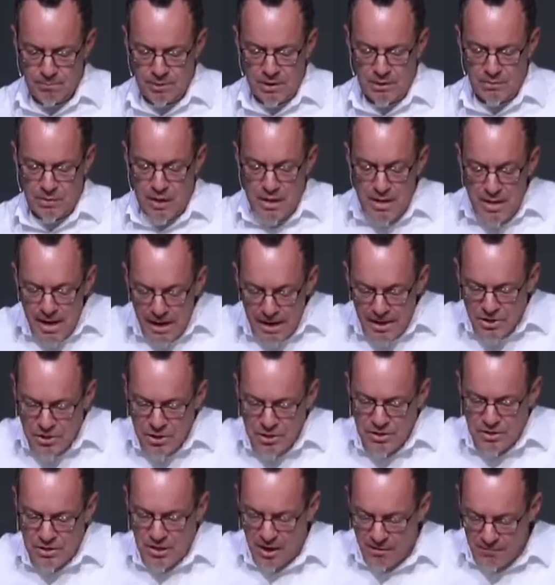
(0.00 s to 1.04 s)
The
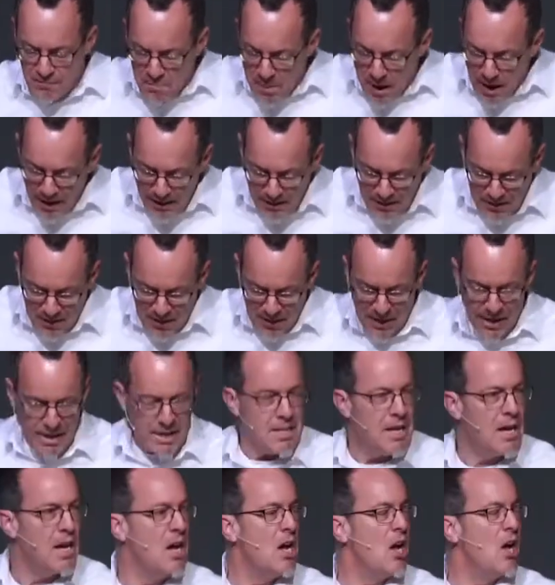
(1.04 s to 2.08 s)
nations of mankind,
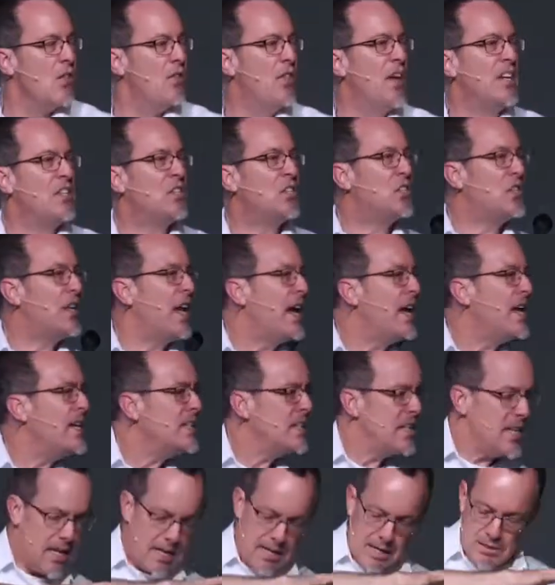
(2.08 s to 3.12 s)
they stand
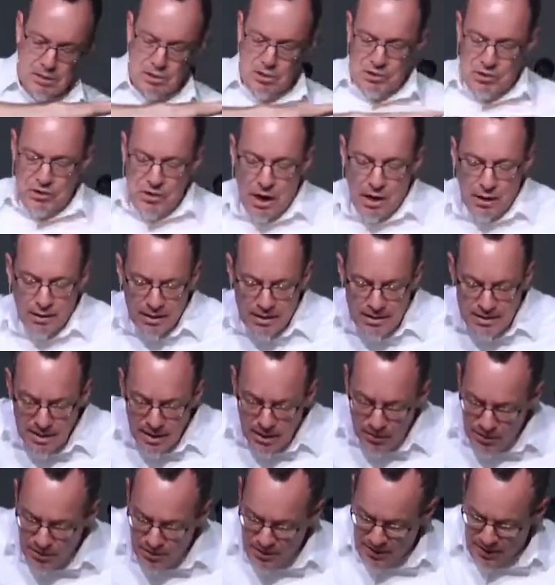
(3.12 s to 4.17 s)
in
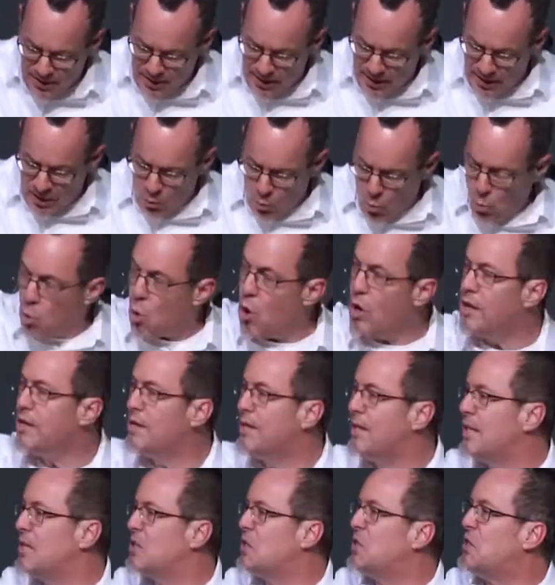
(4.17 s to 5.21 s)
solidarity, in a
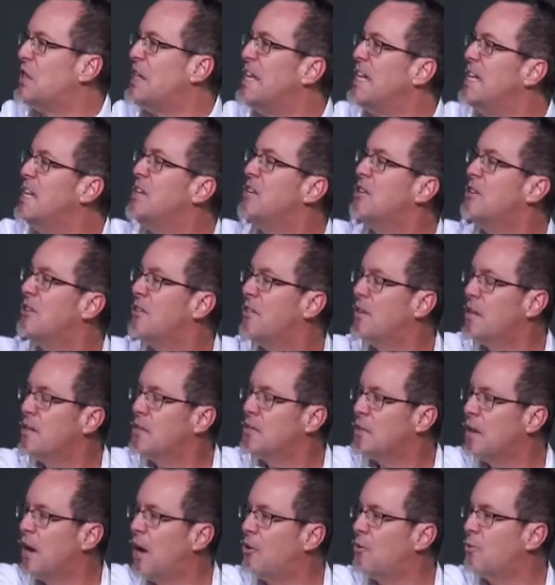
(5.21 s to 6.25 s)
oneness in
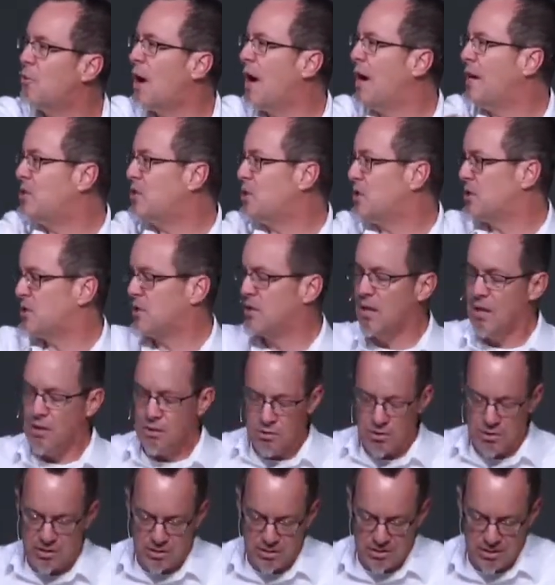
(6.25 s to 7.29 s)
this
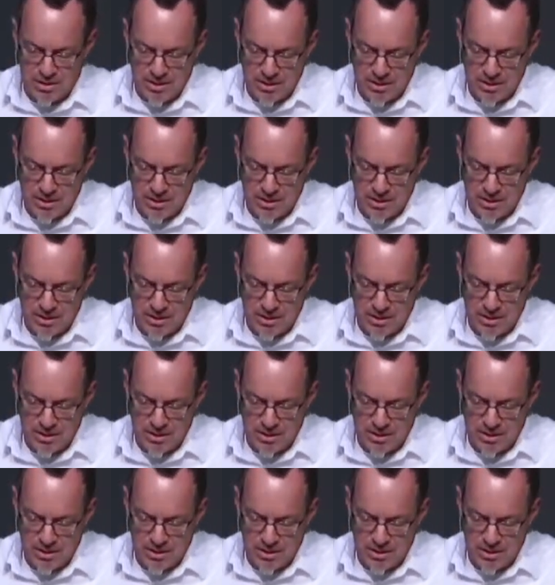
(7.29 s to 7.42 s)
unrighteousness.